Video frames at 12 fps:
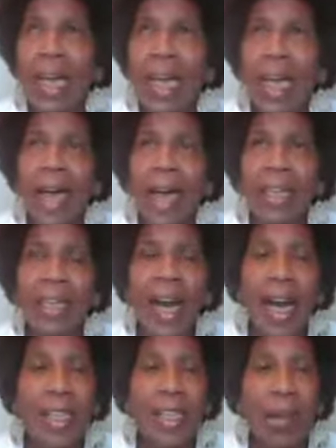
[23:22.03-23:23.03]
And it
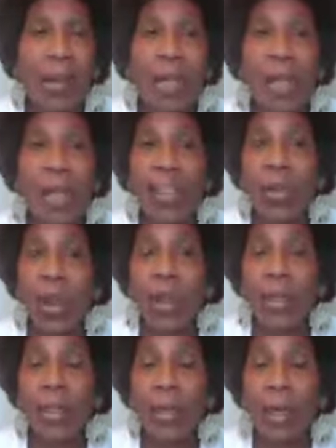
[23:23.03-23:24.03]
got so that I
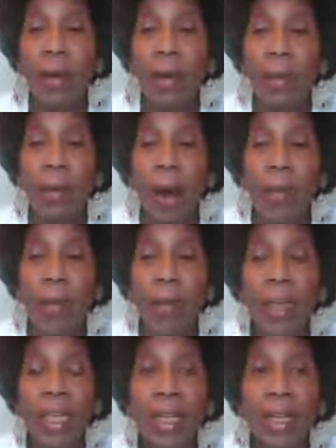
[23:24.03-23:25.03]
started, by
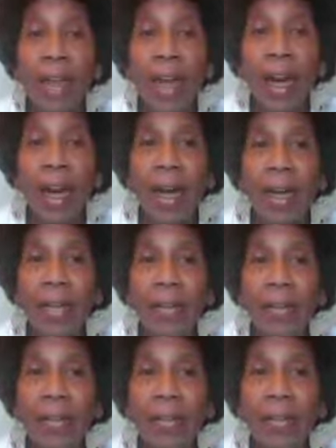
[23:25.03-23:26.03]
working there, I
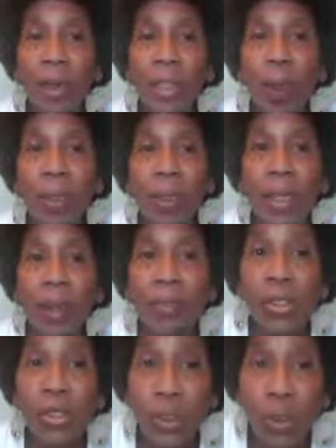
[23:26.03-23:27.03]
started opening up
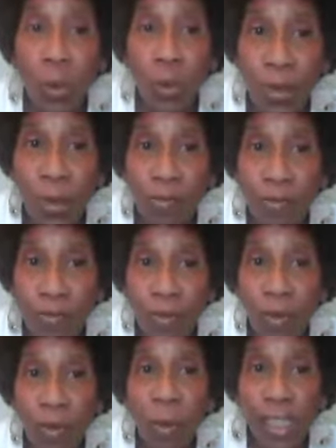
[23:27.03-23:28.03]
the store
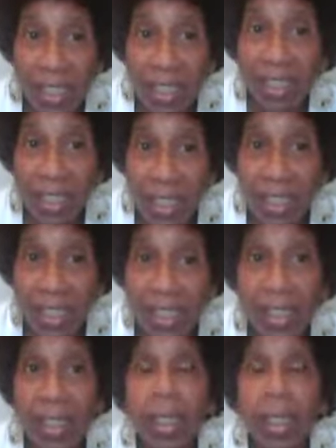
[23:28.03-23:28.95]
on Sundays.